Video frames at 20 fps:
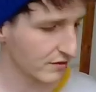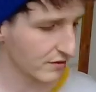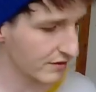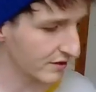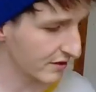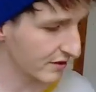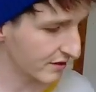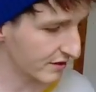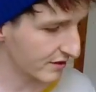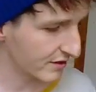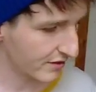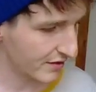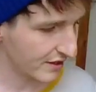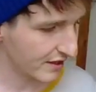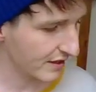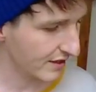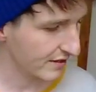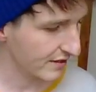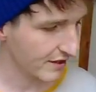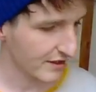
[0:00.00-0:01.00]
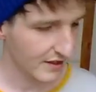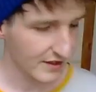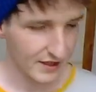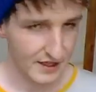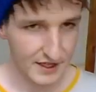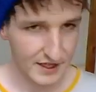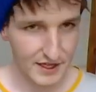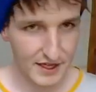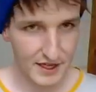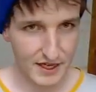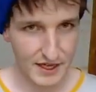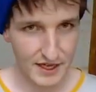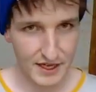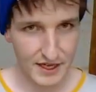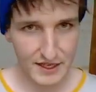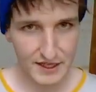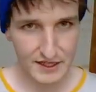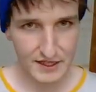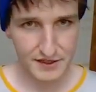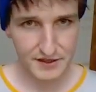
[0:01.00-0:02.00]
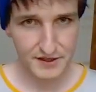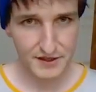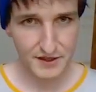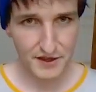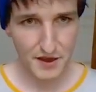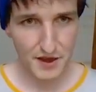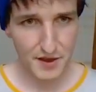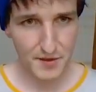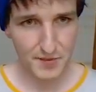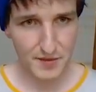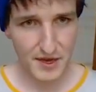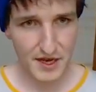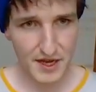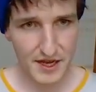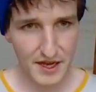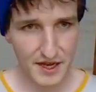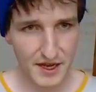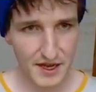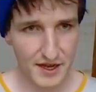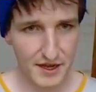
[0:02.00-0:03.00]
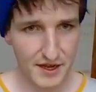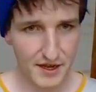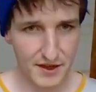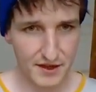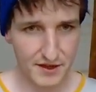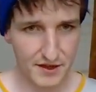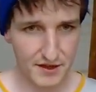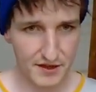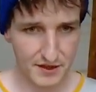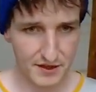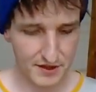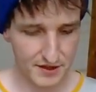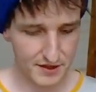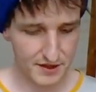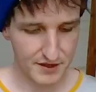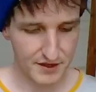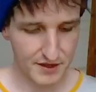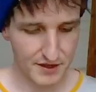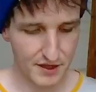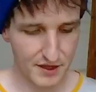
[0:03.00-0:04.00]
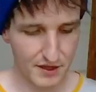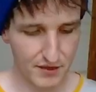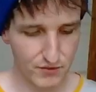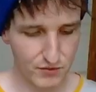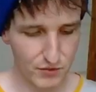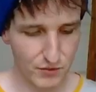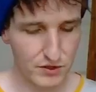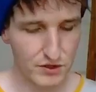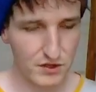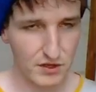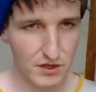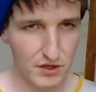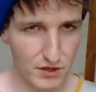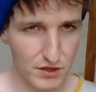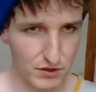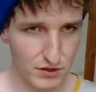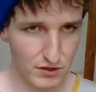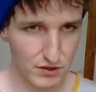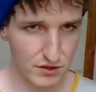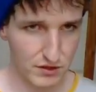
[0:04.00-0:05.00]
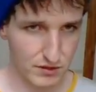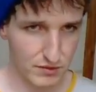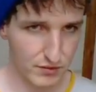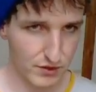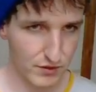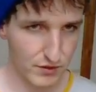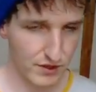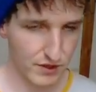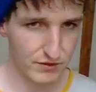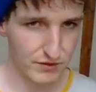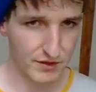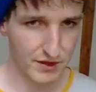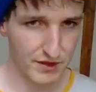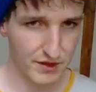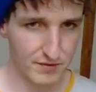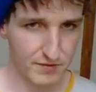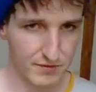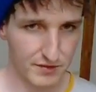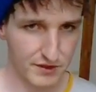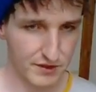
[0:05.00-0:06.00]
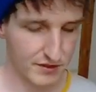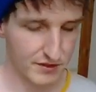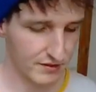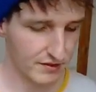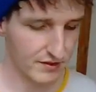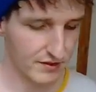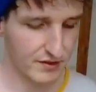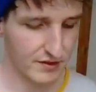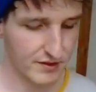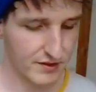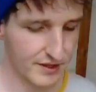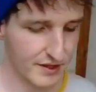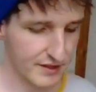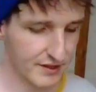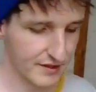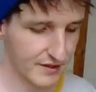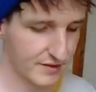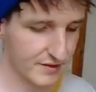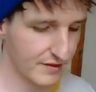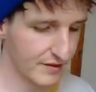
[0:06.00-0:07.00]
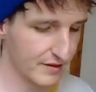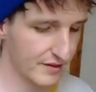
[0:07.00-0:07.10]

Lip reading: this thing, and this I play through the whole polyrhythms. This